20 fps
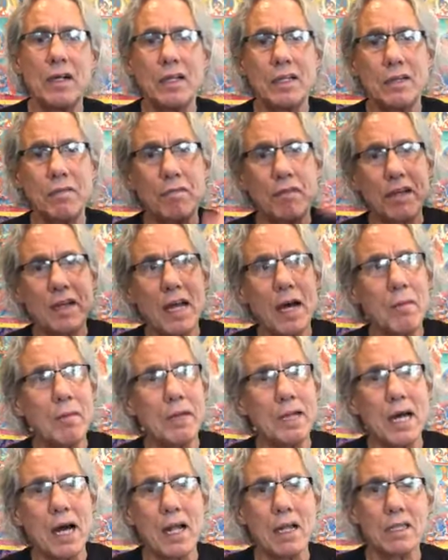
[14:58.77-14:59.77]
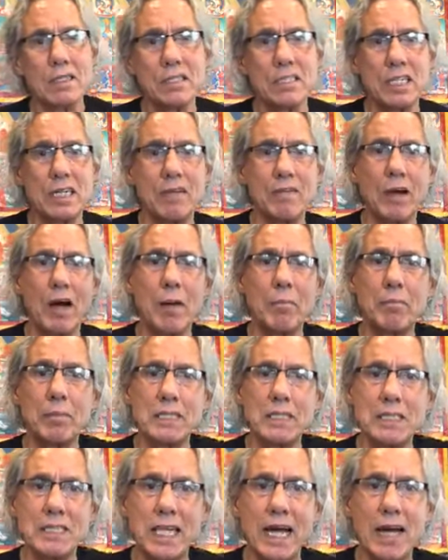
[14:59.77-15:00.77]
the phenomenology of up
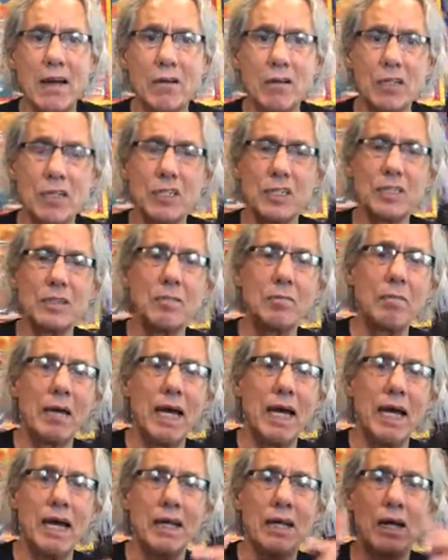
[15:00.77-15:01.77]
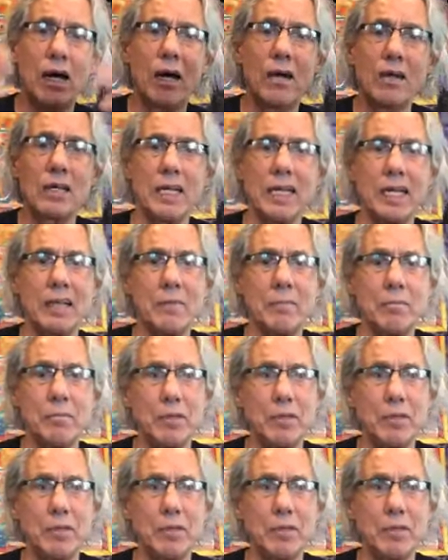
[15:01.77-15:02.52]
and down, good and bad, ugly and